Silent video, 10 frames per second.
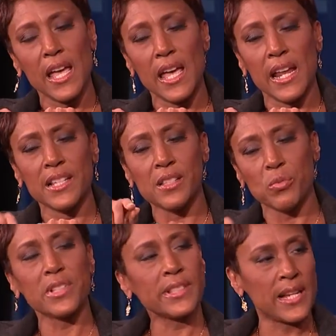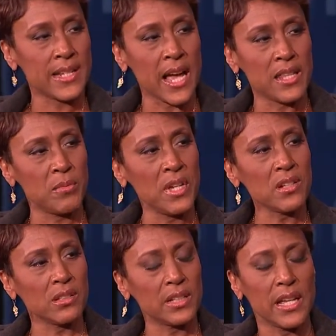And I said, what's that dot in the
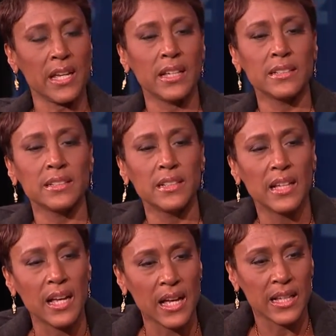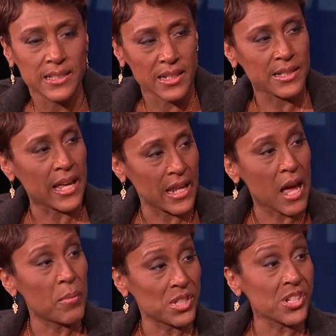middle? And I said, is that
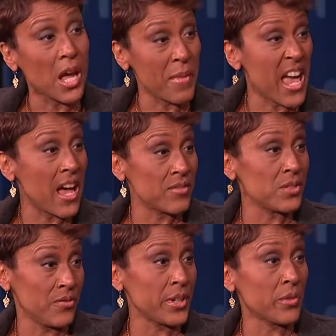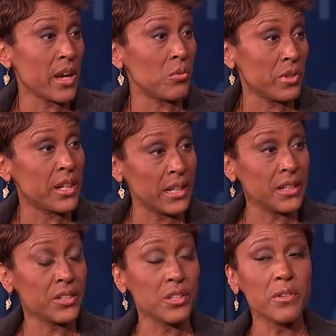how much time I have to figure out what I need
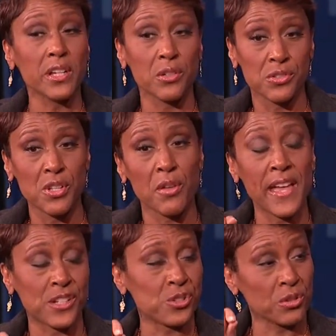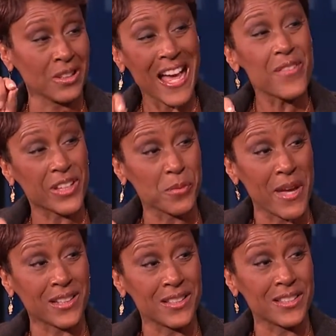to do? And he goes, no, that's your life
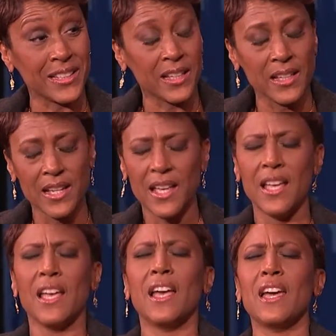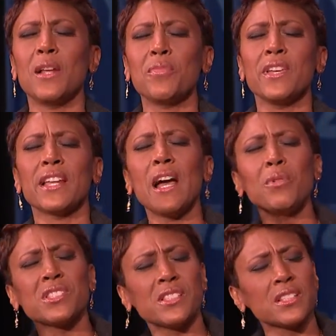expectancy. And I'm thinking, I
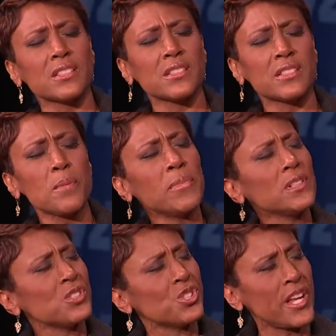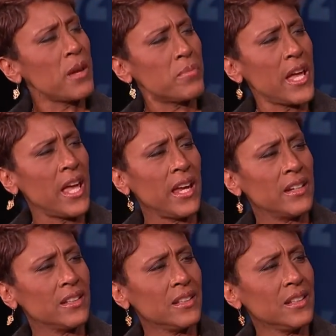was just sipping champagne.